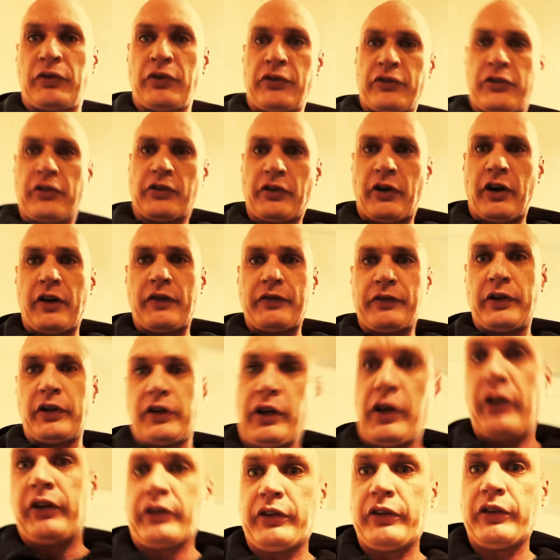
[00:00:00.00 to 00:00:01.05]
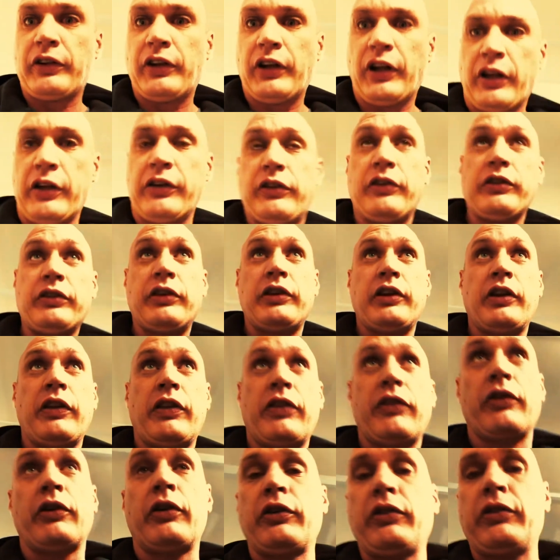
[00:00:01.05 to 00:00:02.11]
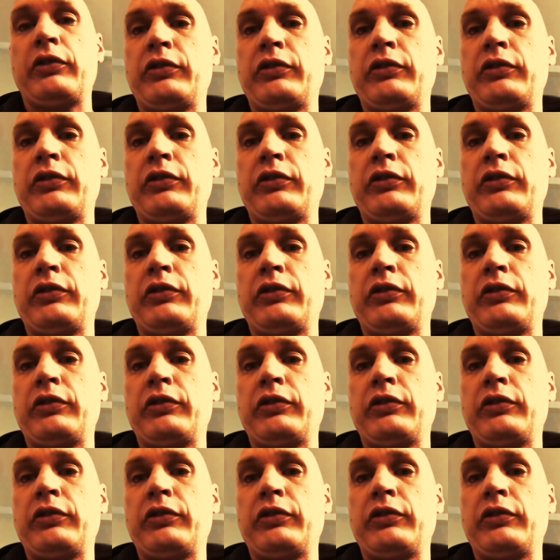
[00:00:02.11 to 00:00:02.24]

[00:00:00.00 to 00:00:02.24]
Just arrived in London Heathrow.